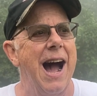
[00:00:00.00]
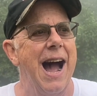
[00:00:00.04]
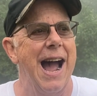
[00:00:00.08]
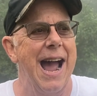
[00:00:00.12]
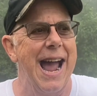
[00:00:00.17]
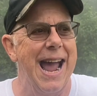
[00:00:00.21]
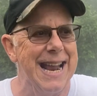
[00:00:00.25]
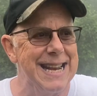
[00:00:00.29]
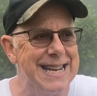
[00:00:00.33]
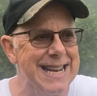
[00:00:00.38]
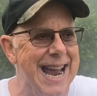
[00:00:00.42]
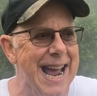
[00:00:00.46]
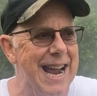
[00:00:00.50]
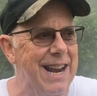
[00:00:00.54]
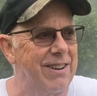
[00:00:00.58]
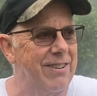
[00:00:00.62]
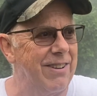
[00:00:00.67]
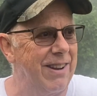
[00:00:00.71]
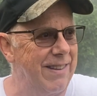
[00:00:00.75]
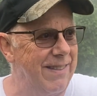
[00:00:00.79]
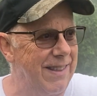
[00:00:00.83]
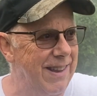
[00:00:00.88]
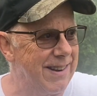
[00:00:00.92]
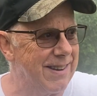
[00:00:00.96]
It's
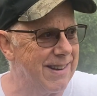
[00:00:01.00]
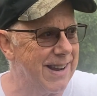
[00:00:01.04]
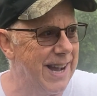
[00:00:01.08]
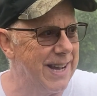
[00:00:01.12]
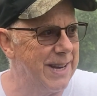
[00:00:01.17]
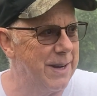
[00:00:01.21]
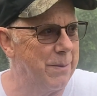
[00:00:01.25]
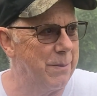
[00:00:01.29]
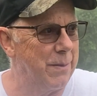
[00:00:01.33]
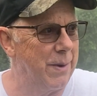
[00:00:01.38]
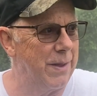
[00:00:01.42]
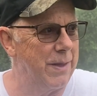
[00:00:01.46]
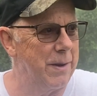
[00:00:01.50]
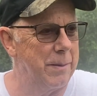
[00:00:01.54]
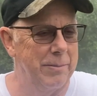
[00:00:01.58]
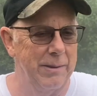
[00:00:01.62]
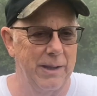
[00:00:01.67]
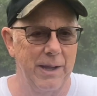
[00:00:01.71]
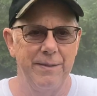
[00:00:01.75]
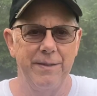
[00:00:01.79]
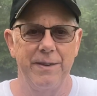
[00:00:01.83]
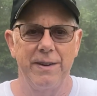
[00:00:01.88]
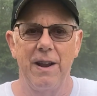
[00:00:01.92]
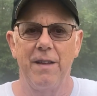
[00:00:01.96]
actually this kind of weather,
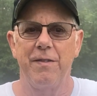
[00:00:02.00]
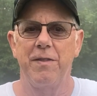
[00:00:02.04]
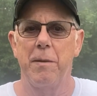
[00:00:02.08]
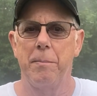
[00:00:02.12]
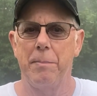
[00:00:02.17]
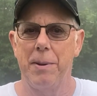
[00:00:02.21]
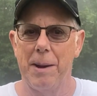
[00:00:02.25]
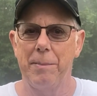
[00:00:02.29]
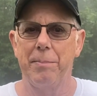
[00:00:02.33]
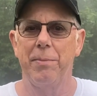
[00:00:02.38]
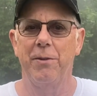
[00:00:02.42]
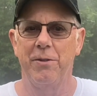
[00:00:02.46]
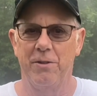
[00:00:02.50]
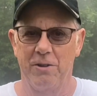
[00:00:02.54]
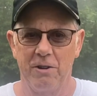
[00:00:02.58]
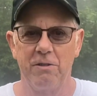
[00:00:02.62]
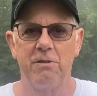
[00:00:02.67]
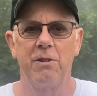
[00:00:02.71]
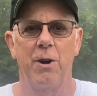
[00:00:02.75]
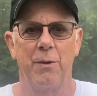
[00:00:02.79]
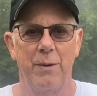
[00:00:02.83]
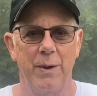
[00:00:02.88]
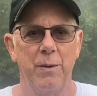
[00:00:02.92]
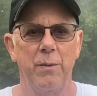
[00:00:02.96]
believe it or not, the peppers are
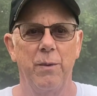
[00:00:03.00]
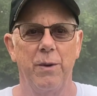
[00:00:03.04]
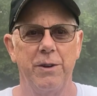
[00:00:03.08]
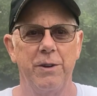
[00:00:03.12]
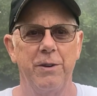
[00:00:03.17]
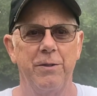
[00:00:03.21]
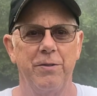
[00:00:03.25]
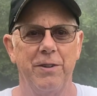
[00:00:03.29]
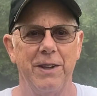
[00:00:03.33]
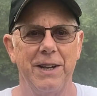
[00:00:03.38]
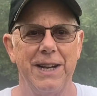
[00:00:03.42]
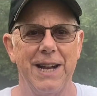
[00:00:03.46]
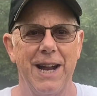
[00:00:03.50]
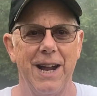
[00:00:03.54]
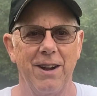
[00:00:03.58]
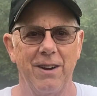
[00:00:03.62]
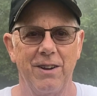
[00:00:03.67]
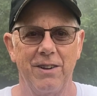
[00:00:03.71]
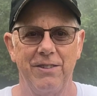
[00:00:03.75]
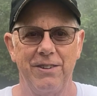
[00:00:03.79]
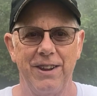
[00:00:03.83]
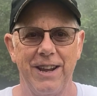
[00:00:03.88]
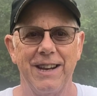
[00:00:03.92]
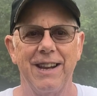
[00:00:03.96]
growing wonderfully now
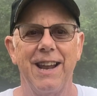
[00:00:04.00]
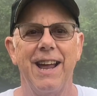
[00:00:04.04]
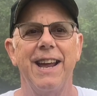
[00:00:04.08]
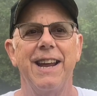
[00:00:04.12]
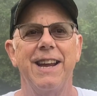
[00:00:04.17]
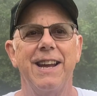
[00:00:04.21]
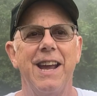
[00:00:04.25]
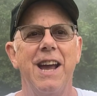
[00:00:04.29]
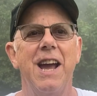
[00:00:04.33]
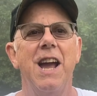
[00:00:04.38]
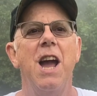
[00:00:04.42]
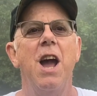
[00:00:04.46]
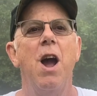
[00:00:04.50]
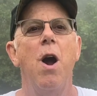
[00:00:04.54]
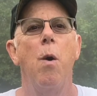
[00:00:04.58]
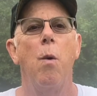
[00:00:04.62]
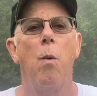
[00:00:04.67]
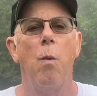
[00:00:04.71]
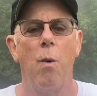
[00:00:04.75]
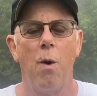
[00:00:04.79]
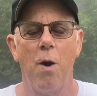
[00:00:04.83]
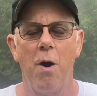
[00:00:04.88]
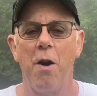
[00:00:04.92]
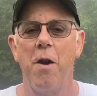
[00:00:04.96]
because they like
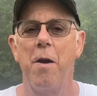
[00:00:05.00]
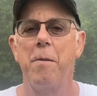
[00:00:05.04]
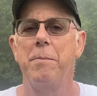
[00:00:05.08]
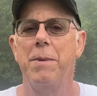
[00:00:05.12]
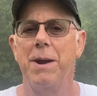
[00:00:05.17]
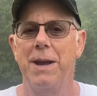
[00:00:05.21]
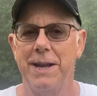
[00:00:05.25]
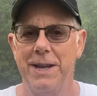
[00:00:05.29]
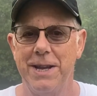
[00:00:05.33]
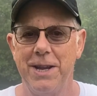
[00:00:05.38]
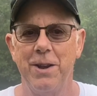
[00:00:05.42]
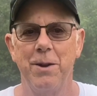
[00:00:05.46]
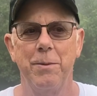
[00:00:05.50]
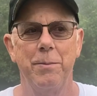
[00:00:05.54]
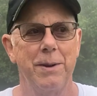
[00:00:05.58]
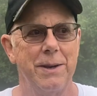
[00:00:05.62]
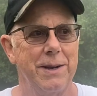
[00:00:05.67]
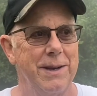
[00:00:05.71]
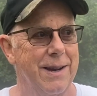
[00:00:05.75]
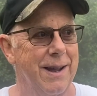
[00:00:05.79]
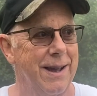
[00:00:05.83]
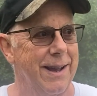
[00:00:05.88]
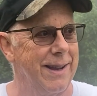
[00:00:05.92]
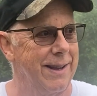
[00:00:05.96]
warm, humid
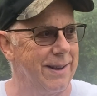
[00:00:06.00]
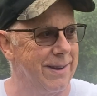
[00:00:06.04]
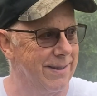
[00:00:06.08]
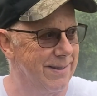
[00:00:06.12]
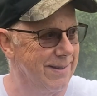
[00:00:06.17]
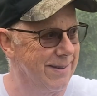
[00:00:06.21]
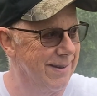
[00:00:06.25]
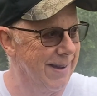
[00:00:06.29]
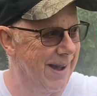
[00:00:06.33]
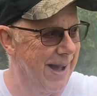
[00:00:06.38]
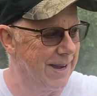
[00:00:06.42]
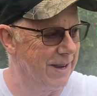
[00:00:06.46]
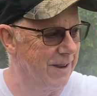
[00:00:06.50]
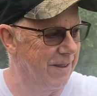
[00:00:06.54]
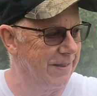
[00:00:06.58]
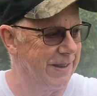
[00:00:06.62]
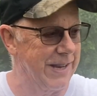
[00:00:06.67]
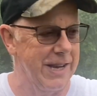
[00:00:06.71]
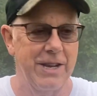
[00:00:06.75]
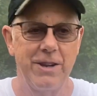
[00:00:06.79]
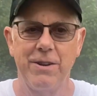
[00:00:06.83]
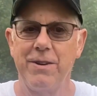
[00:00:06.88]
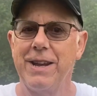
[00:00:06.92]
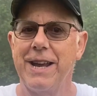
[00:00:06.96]
nights. I don't think
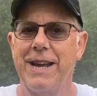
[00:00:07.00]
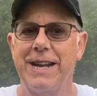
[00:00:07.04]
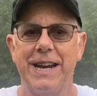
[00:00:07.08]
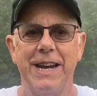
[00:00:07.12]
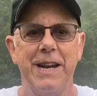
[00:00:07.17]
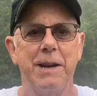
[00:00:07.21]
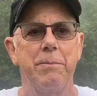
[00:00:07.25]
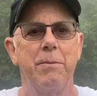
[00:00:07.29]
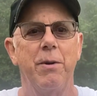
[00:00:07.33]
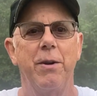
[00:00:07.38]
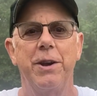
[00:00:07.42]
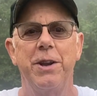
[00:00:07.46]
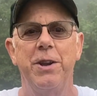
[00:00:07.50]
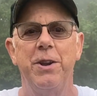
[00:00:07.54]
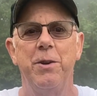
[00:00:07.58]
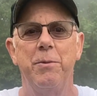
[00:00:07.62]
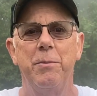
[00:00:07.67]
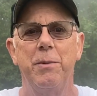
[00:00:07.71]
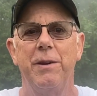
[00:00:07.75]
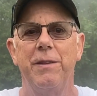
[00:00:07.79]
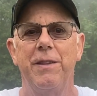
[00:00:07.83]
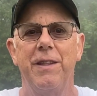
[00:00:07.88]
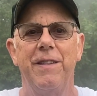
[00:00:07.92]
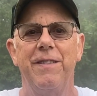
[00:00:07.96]
you can get any more
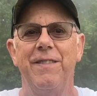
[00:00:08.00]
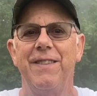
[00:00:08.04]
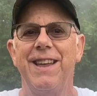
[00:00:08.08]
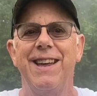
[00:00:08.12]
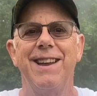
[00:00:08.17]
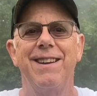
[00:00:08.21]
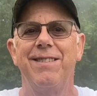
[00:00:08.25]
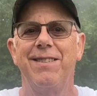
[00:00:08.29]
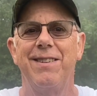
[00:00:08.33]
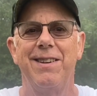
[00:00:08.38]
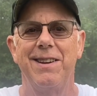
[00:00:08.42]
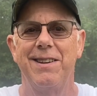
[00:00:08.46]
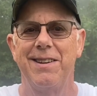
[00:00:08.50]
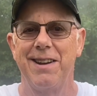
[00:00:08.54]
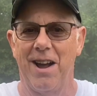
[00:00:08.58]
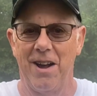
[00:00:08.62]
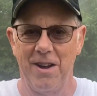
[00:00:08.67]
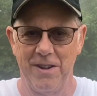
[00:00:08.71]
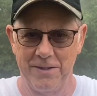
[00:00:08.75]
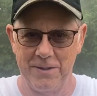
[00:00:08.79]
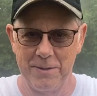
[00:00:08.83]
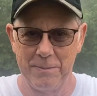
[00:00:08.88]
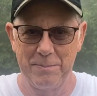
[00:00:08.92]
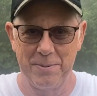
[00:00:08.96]
humid than this. It's
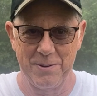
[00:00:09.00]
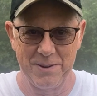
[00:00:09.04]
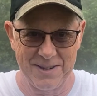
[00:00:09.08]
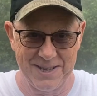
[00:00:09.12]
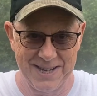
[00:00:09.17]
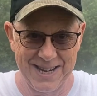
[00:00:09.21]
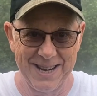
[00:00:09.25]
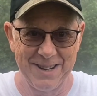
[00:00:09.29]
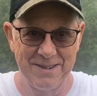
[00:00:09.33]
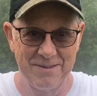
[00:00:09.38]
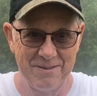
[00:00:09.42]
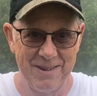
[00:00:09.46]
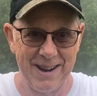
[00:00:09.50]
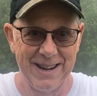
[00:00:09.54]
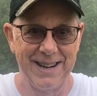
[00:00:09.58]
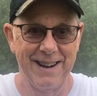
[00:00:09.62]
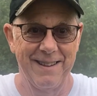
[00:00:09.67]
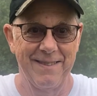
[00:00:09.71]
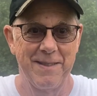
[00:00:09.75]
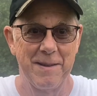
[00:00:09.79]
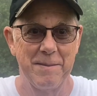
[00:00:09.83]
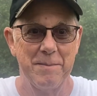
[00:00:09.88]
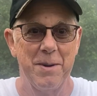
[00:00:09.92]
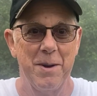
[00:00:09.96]
100% right
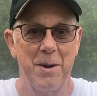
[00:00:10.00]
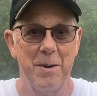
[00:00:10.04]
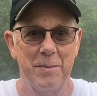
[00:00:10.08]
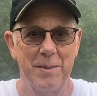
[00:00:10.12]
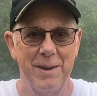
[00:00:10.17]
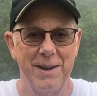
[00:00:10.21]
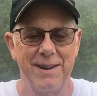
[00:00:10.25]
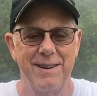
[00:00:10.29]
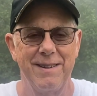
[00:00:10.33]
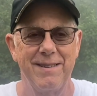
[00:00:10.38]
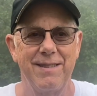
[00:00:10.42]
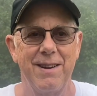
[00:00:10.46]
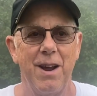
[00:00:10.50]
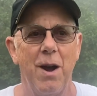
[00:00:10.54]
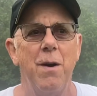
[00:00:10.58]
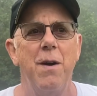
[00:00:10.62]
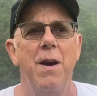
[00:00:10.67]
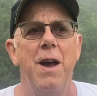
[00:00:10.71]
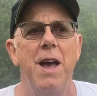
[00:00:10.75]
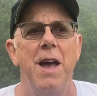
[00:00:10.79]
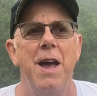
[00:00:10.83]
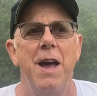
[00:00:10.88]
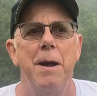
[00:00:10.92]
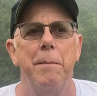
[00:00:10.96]
at the moment. So
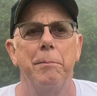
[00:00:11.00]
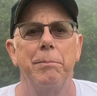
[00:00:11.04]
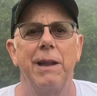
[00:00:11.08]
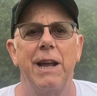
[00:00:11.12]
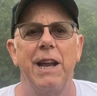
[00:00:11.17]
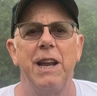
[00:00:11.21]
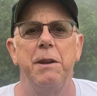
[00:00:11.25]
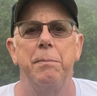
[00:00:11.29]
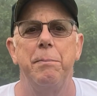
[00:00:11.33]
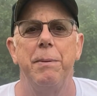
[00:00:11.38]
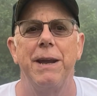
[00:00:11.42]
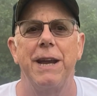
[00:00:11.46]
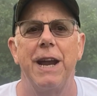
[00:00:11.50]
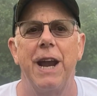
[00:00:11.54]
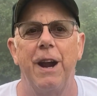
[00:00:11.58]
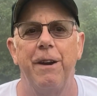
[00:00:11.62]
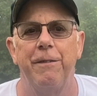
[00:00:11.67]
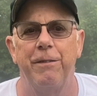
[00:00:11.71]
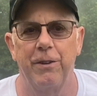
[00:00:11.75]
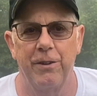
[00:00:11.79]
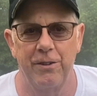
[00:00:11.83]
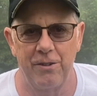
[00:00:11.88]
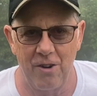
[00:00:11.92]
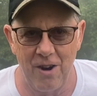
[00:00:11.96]
please be
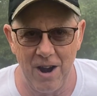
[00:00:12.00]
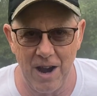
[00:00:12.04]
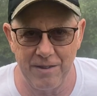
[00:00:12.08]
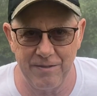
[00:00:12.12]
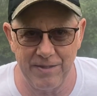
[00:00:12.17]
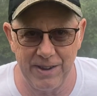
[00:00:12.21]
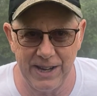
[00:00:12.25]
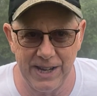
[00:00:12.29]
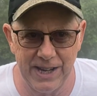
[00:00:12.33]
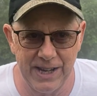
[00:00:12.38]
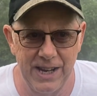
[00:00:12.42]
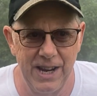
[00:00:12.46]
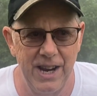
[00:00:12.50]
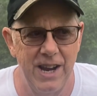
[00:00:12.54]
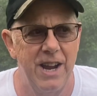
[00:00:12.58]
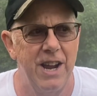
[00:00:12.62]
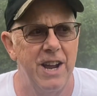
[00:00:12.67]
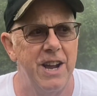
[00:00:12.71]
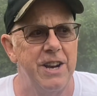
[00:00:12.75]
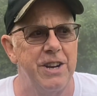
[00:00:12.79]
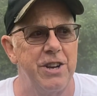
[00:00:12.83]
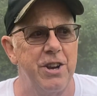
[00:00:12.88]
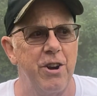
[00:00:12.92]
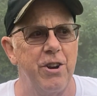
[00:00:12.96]
careful driving.
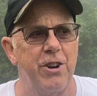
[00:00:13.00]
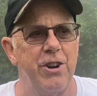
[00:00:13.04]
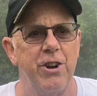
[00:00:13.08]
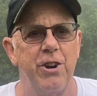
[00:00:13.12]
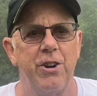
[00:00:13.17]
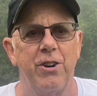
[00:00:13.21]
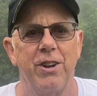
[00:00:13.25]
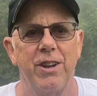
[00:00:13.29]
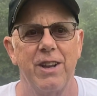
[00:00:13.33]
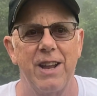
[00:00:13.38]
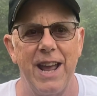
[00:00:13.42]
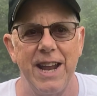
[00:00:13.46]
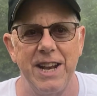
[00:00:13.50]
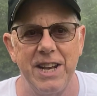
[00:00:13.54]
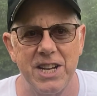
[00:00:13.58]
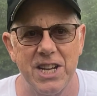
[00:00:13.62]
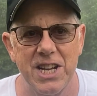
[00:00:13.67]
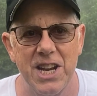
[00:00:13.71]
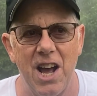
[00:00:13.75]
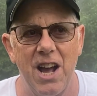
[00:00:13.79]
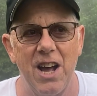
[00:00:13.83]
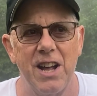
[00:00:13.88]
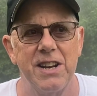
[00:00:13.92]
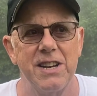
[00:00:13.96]
Turn your lights
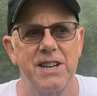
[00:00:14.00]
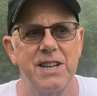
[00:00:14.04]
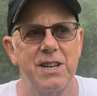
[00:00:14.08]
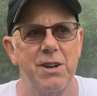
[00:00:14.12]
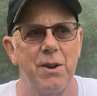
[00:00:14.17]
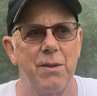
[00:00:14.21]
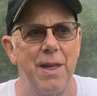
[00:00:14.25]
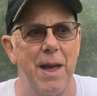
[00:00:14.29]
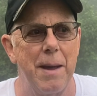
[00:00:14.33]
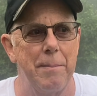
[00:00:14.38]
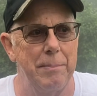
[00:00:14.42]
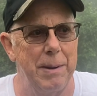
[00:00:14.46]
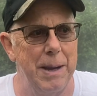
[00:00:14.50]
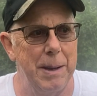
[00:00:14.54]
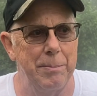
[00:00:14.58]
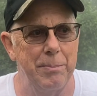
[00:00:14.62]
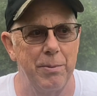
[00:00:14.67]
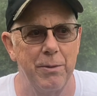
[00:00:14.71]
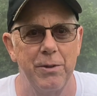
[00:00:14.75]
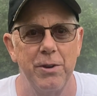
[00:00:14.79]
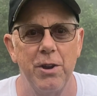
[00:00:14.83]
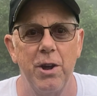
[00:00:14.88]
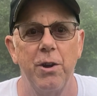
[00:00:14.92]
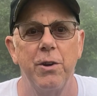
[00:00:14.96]
on so that
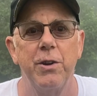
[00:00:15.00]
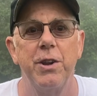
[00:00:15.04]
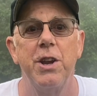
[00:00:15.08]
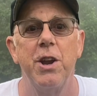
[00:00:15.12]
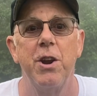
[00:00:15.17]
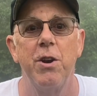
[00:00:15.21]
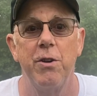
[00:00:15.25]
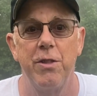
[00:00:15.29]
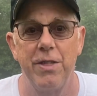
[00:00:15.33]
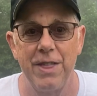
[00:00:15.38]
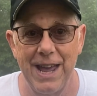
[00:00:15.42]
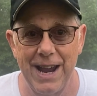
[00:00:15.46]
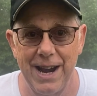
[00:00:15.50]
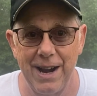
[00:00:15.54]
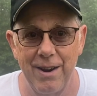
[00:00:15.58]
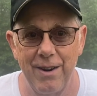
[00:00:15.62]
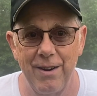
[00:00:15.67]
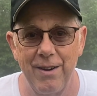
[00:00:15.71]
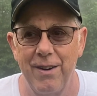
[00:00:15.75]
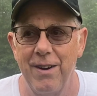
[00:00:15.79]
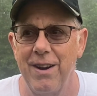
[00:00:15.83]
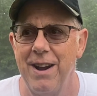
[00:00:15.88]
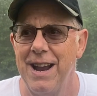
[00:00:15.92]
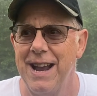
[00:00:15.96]
people know you're
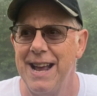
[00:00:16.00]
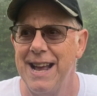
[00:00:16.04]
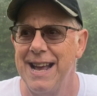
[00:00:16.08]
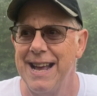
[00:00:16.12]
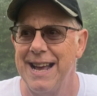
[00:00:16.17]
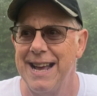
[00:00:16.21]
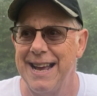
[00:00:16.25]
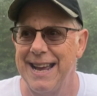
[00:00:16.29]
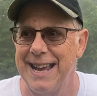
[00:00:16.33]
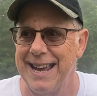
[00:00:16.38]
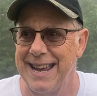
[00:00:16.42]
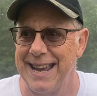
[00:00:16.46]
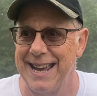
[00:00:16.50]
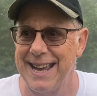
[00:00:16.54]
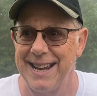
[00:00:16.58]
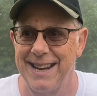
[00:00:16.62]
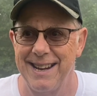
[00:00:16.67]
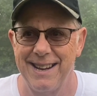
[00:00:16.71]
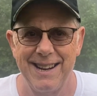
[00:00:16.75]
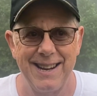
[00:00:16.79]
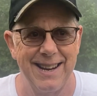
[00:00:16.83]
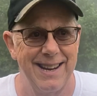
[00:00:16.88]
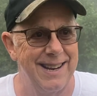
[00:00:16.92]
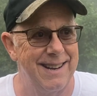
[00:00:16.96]
there
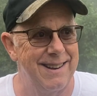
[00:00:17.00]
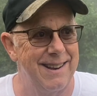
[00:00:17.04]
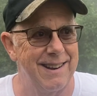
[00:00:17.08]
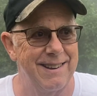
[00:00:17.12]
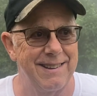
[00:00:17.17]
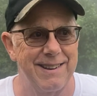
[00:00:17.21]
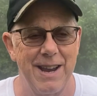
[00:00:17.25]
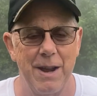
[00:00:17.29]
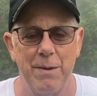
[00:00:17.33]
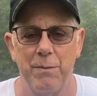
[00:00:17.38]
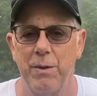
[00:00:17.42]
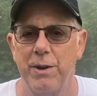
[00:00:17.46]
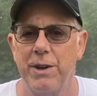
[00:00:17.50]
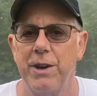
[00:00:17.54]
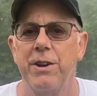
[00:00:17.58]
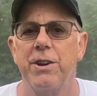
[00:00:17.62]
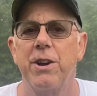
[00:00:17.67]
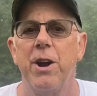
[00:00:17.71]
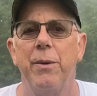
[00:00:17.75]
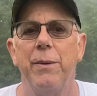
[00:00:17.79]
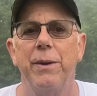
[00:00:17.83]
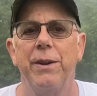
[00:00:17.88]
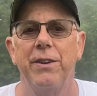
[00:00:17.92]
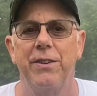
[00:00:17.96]
and just get where you're
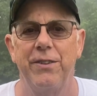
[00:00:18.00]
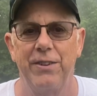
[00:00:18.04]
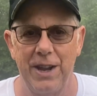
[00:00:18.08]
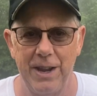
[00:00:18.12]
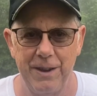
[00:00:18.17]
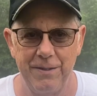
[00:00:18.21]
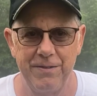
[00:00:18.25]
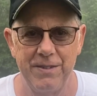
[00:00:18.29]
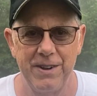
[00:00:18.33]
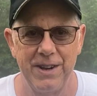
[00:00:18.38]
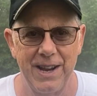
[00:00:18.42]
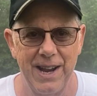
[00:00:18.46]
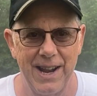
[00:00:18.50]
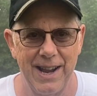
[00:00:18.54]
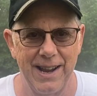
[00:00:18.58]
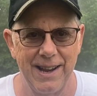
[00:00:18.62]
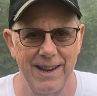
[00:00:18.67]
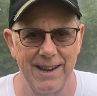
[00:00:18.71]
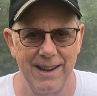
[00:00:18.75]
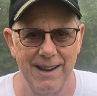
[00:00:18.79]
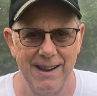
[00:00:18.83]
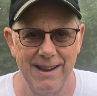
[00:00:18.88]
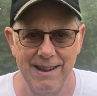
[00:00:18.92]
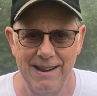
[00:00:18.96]
going safe
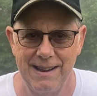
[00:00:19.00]
today.